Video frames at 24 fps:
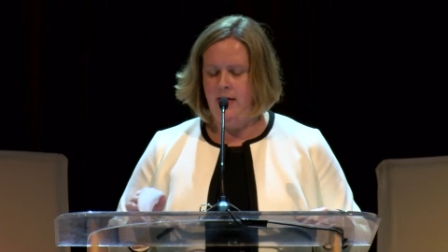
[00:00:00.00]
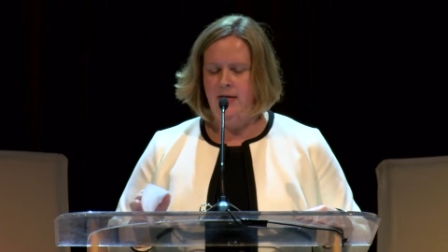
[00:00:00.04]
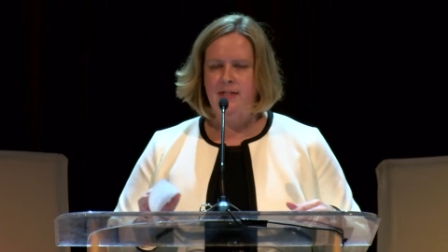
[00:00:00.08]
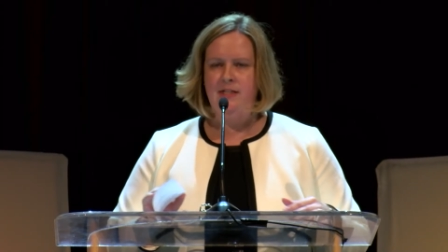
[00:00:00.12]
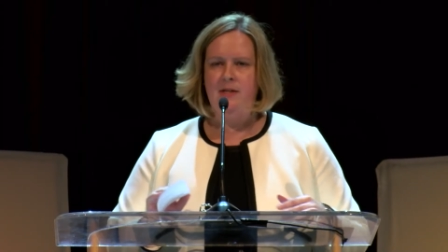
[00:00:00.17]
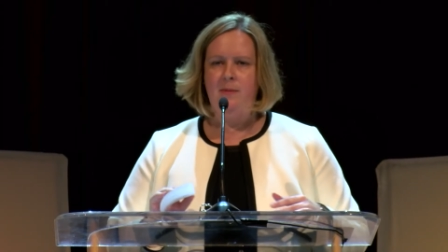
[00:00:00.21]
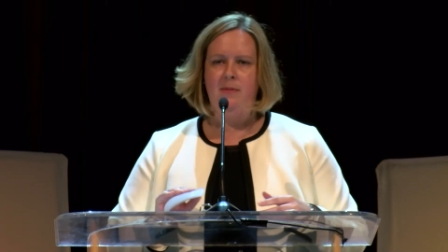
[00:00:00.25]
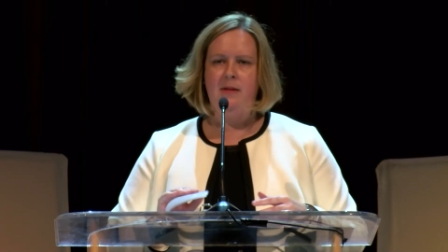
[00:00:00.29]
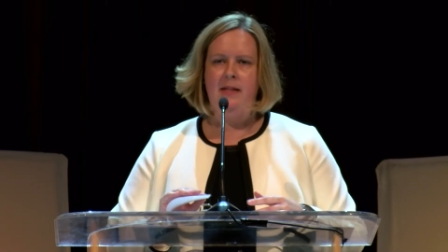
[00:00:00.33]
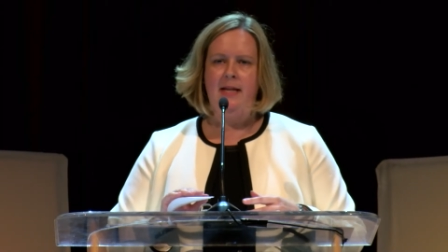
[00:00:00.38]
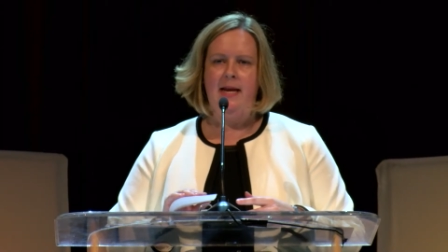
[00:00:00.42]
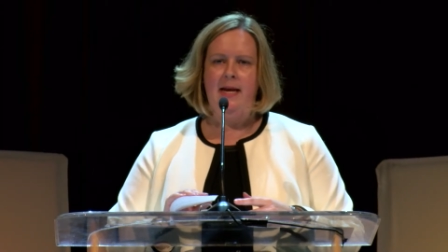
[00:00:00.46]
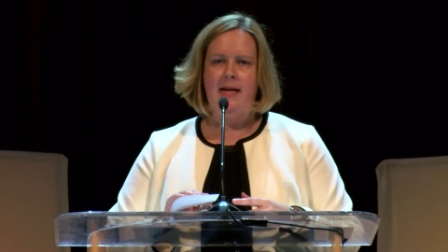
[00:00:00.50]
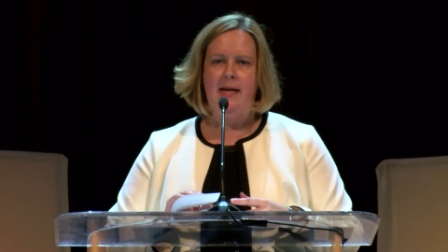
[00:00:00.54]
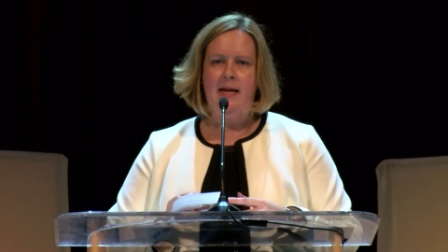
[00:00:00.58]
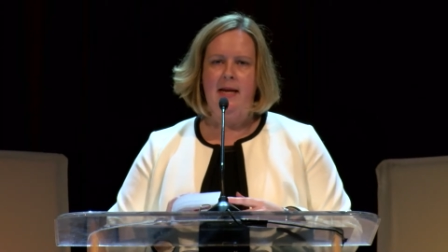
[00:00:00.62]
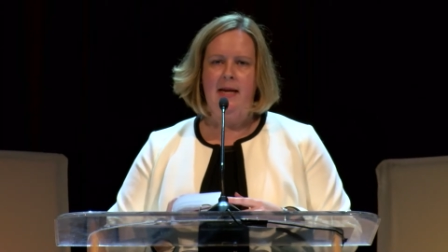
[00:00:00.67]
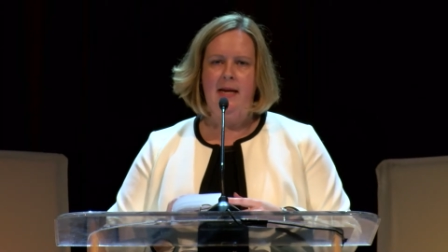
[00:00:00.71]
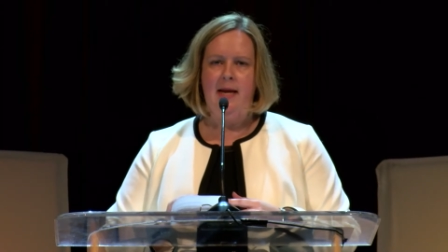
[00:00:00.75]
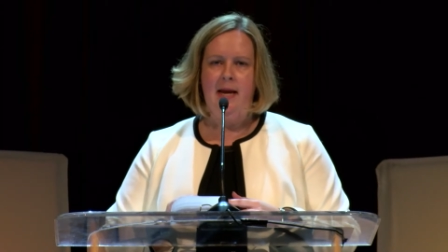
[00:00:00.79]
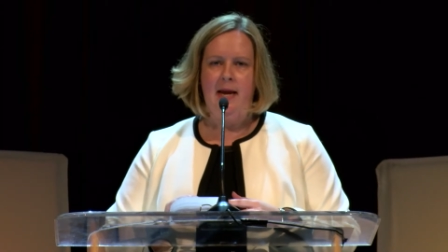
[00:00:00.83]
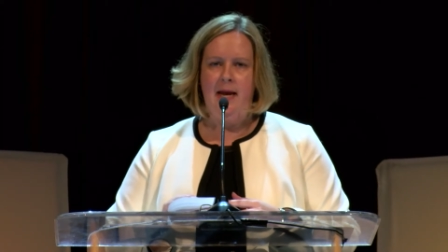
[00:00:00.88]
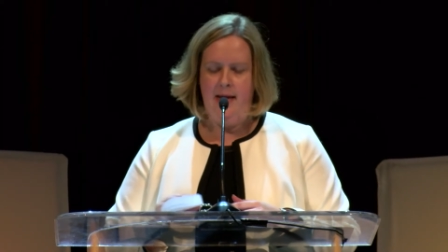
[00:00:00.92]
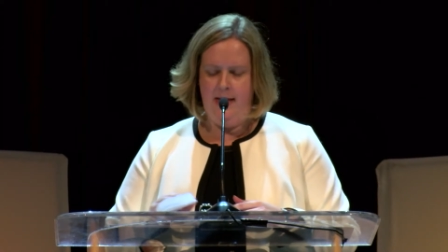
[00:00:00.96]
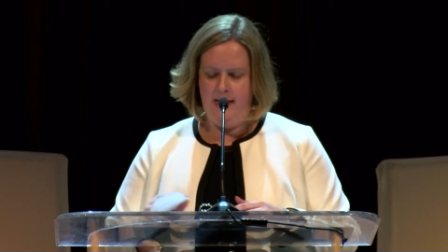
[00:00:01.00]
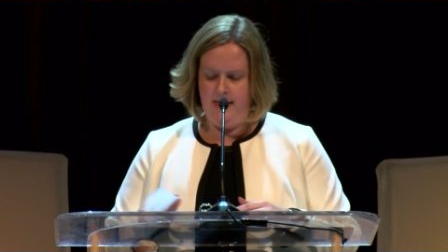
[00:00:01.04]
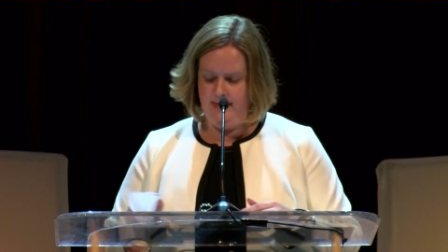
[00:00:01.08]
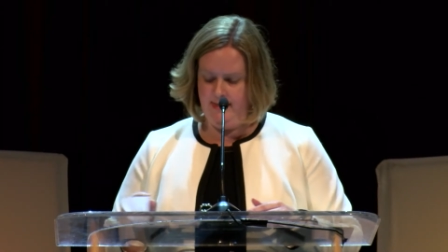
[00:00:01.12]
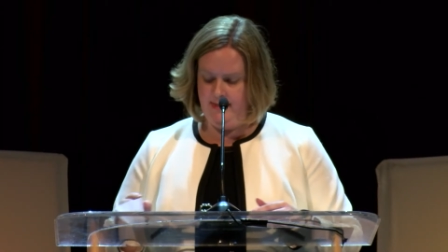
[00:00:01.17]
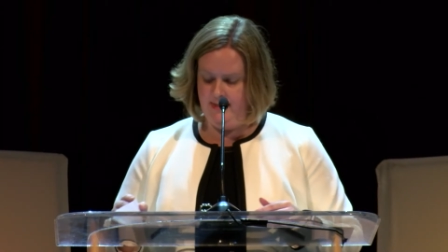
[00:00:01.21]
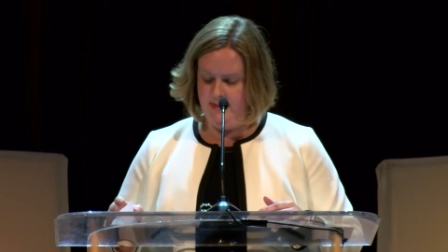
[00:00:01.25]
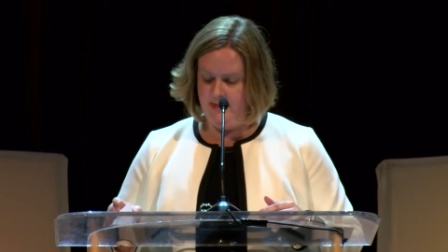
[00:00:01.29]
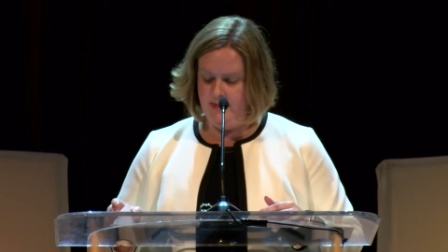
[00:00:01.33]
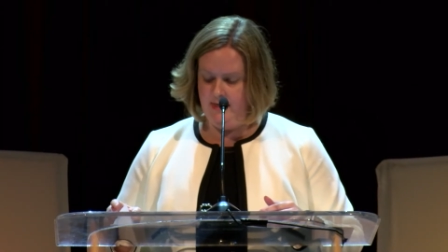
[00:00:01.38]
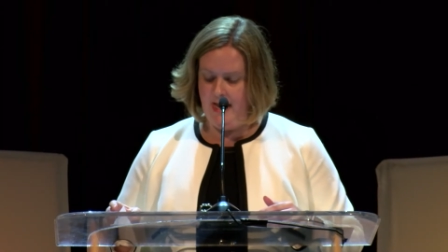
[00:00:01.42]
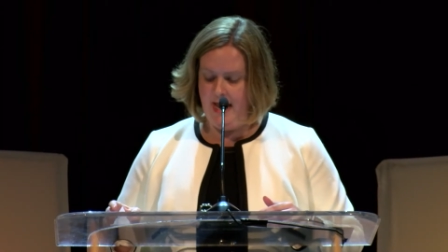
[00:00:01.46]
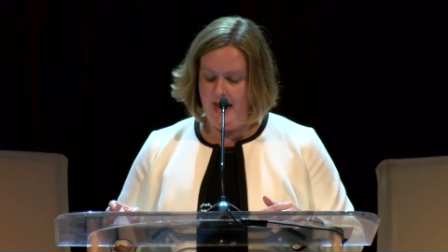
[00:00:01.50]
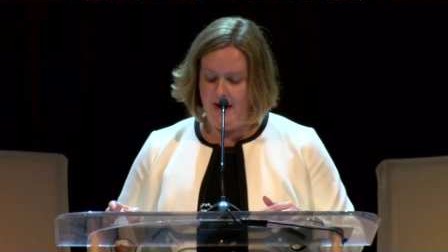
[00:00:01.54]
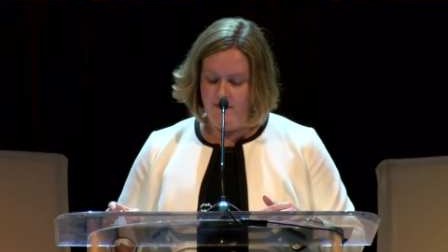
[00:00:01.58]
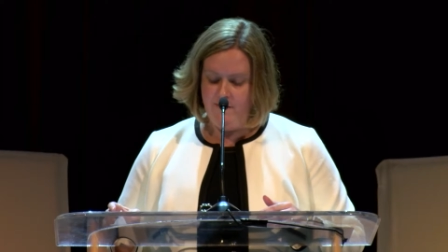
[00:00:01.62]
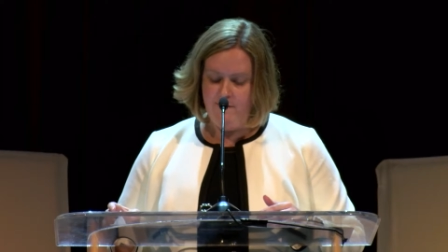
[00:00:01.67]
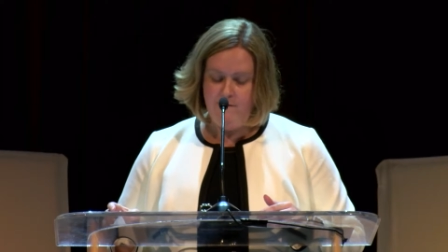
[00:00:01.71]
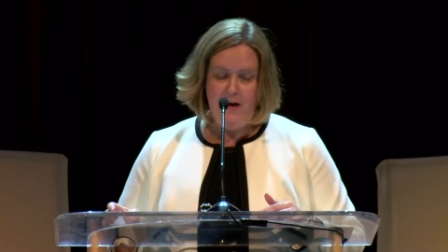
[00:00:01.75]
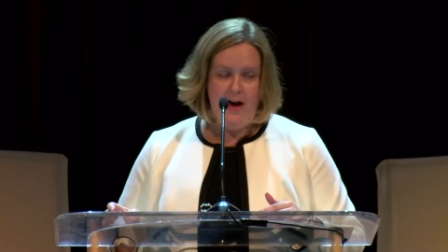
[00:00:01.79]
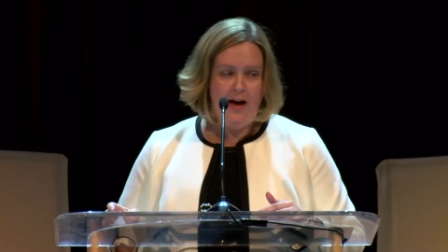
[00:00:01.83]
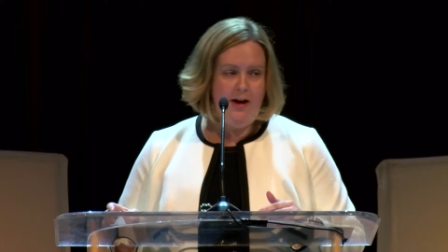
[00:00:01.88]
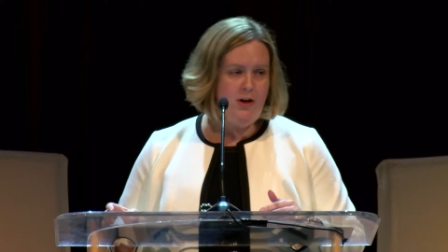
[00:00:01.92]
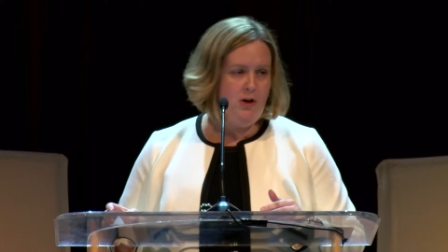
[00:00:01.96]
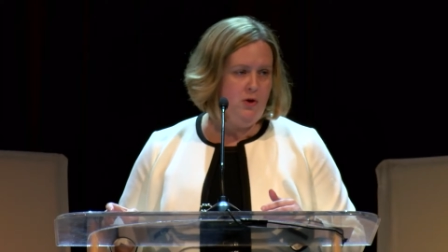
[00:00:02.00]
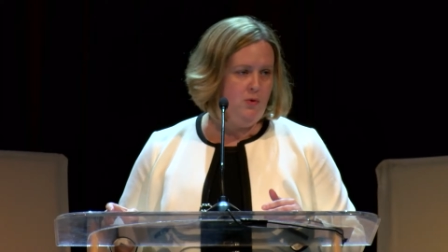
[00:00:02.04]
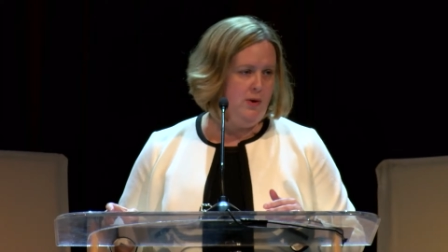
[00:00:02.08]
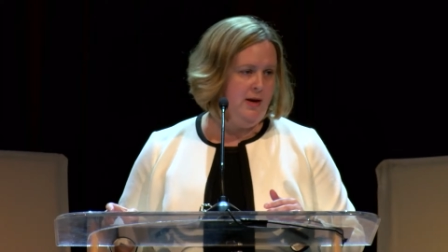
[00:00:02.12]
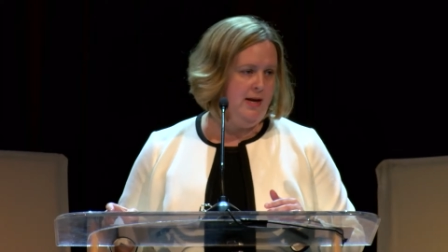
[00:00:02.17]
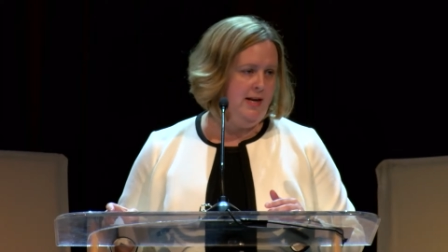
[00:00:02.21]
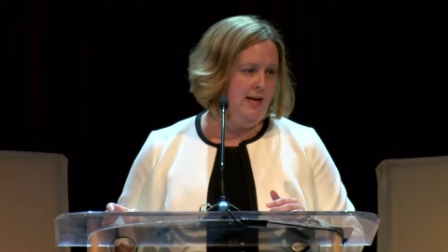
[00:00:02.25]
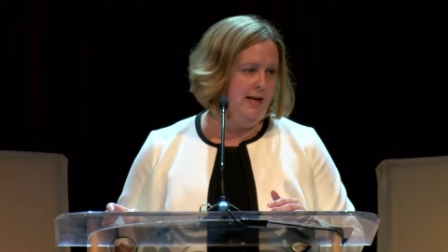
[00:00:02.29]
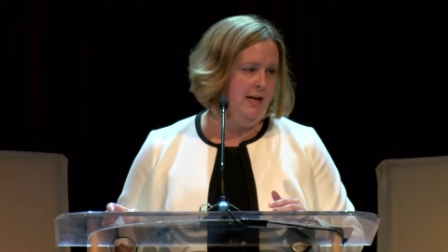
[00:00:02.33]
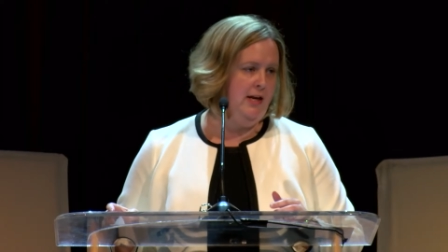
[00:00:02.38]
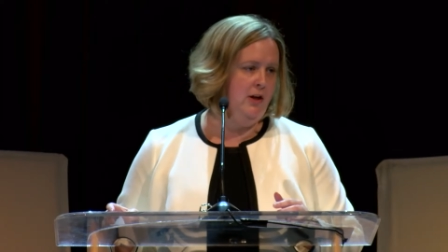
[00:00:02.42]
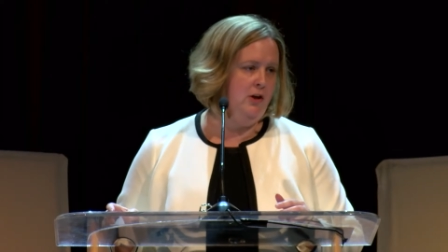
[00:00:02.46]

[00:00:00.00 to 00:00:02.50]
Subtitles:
to planning and evaluating